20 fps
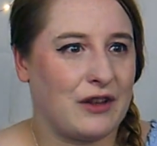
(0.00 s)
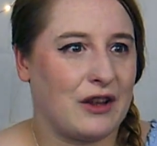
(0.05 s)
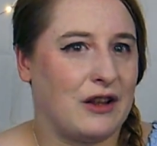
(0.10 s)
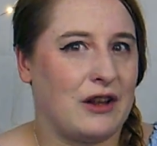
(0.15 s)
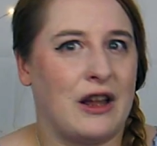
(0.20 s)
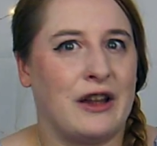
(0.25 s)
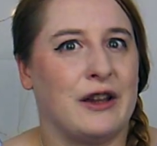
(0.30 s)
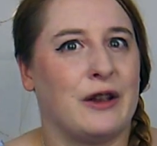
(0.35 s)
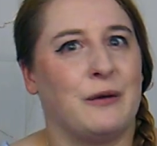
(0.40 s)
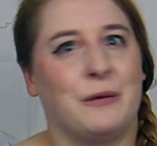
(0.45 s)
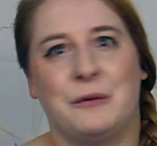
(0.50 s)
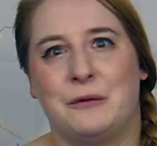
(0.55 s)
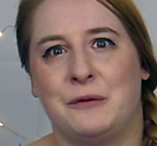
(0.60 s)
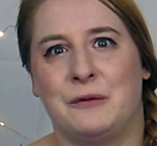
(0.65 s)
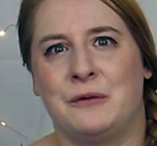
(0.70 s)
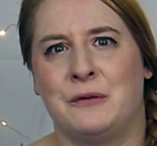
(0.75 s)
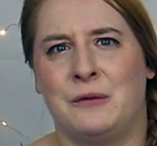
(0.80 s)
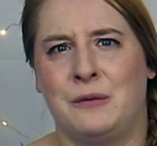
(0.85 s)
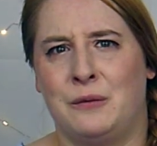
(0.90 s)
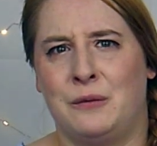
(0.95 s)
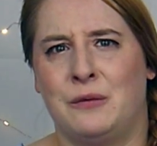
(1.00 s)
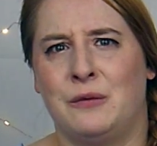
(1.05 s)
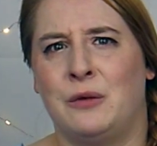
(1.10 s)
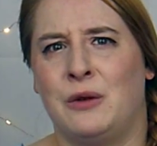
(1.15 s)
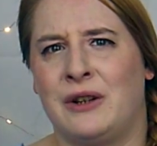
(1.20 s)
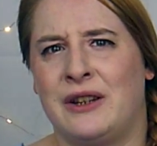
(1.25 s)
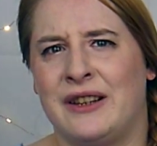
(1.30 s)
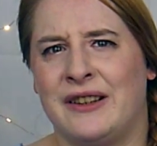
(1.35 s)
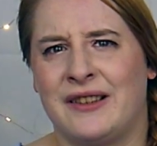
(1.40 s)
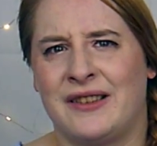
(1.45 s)
like
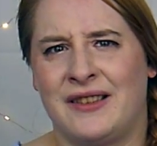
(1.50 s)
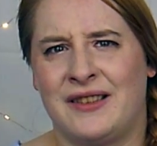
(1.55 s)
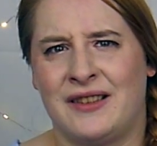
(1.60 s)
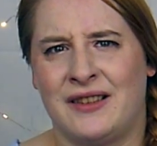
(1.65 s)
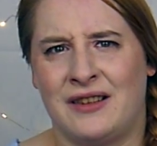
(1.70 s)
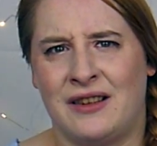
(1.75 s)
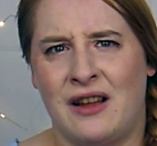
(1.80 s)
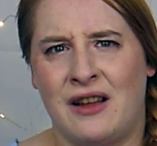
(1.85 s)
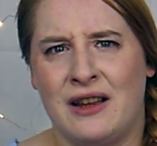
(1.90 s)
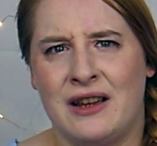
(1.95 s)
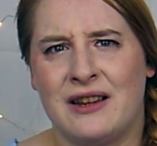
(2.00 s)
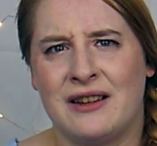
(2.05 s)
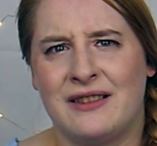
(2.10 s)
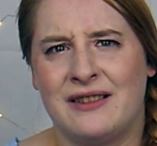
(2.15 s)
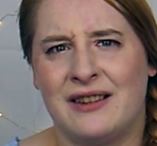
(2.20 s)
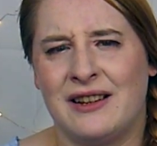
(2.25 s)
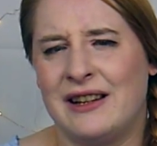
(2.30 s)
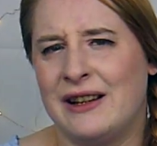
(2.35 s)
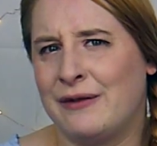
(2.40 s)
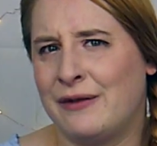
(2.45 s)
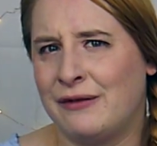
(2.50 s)
what it's like to live